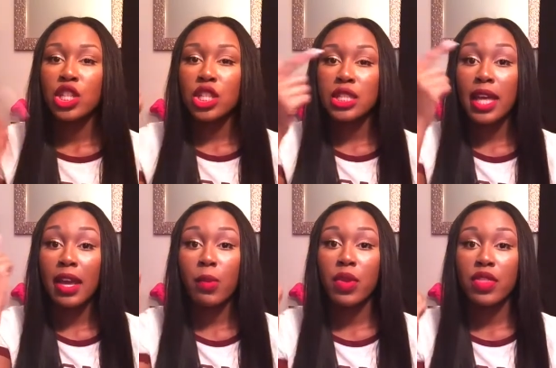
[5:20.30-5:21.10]
just
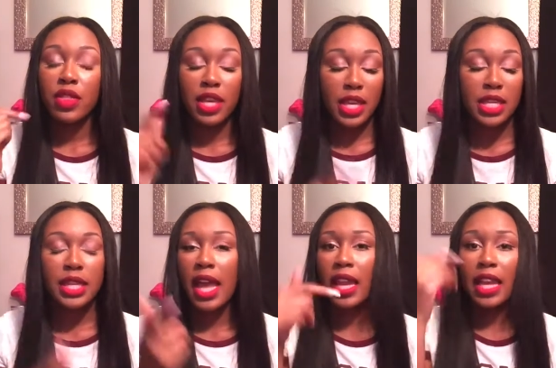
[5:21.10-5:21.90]
like with this
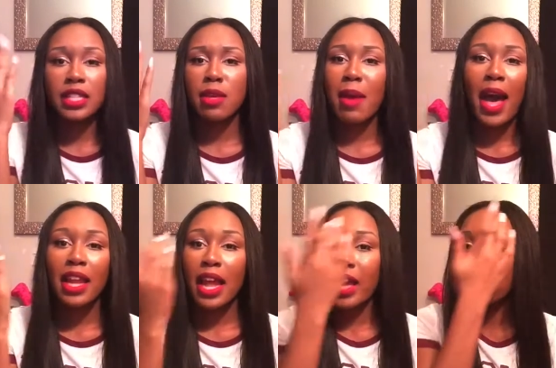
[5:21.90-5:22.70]
and like some
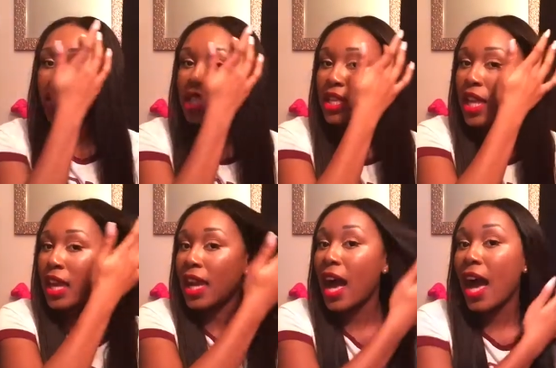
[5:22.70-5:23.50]
eyelashes and
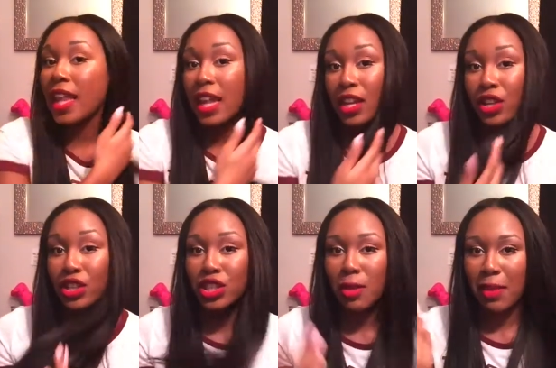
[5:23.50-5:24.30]
like
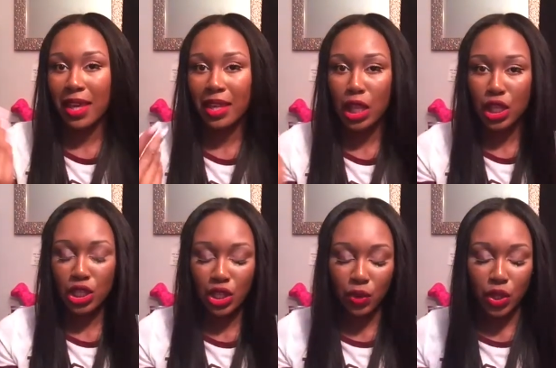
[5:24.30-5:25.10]
eyeliner to make it look
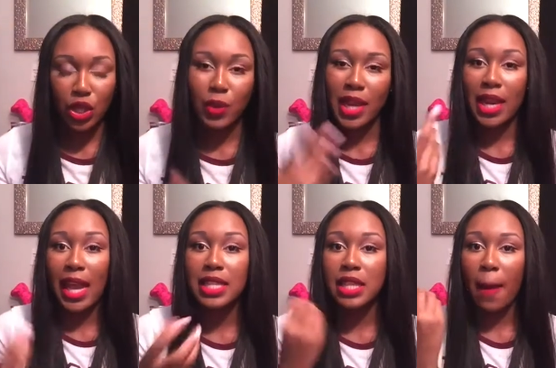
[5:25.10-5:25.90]
you know cute and a
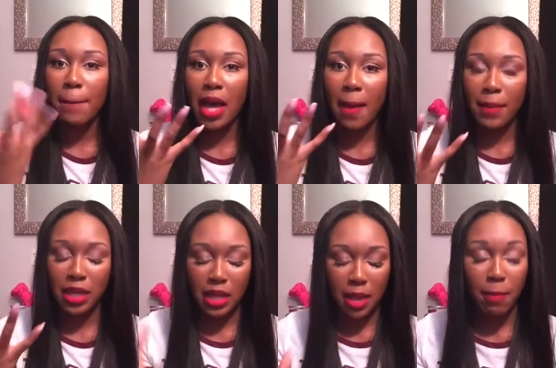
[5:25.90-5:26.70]
nice
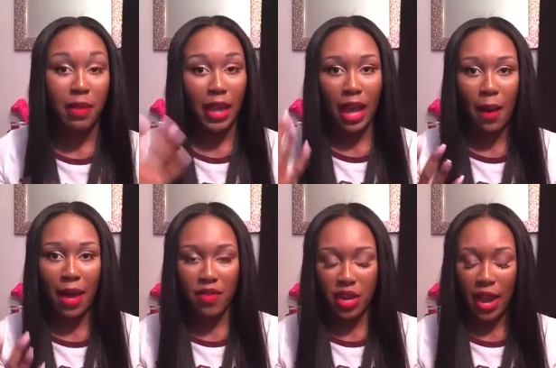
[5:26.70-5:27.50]
popping lips like how I
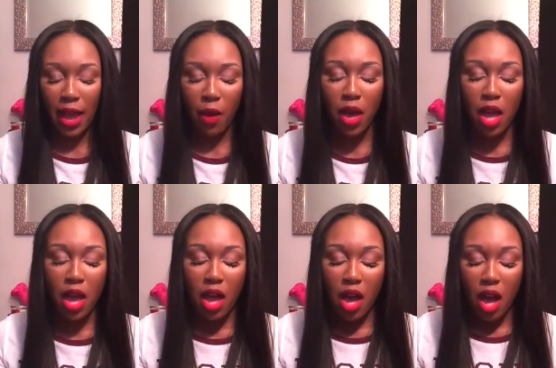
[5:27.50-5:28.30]
have it now.
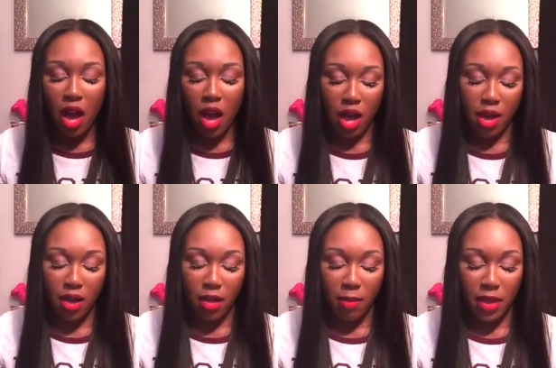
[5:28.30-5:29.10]

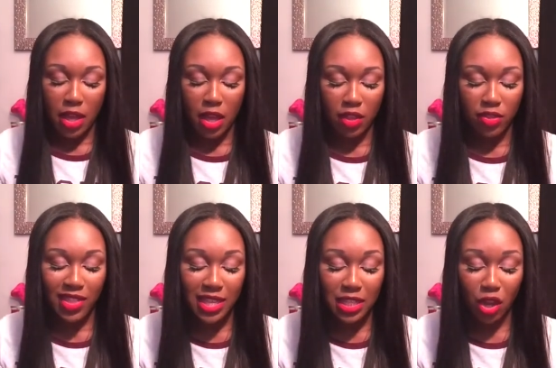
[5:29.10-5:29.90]
Um,
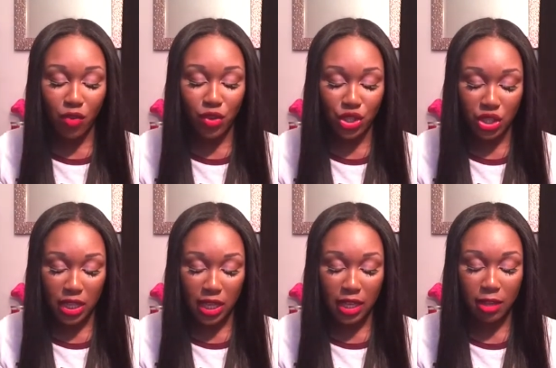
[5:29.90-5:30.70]
this
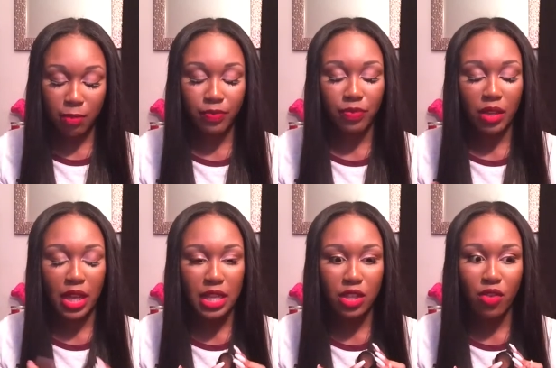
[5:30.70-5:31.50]
originally
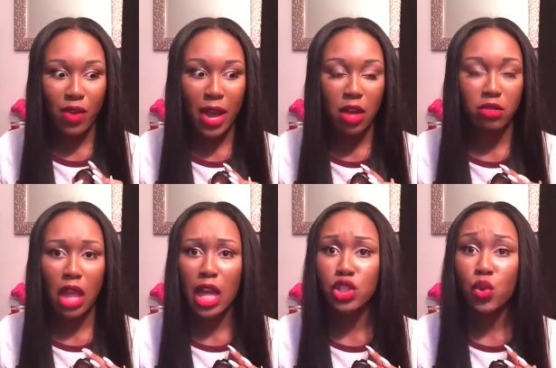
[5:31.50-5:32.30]
is around
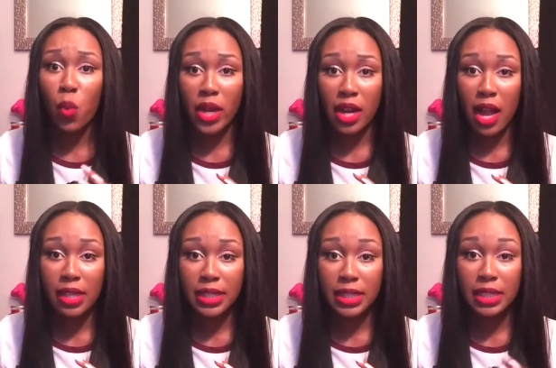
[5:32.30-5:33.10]

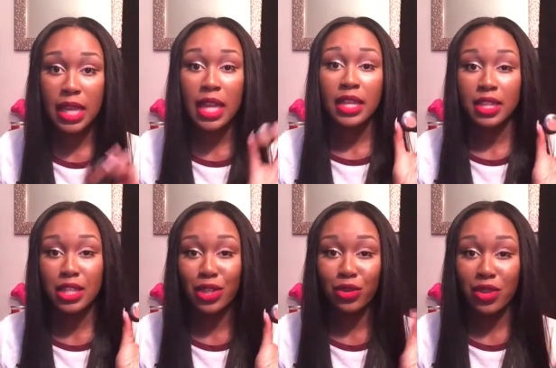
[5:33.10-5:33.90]
$20.
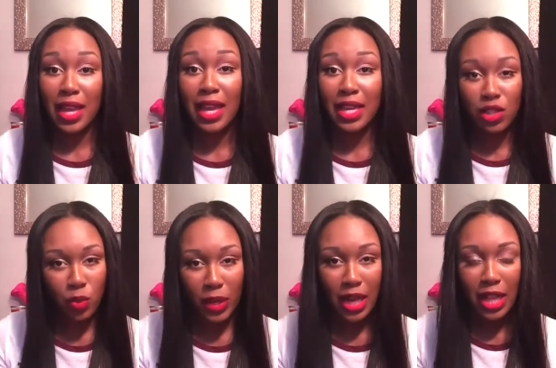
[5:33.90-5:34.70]
This little thing is
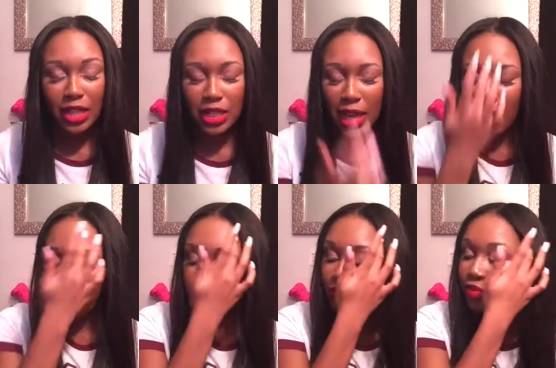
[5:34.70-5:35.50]
$20. I know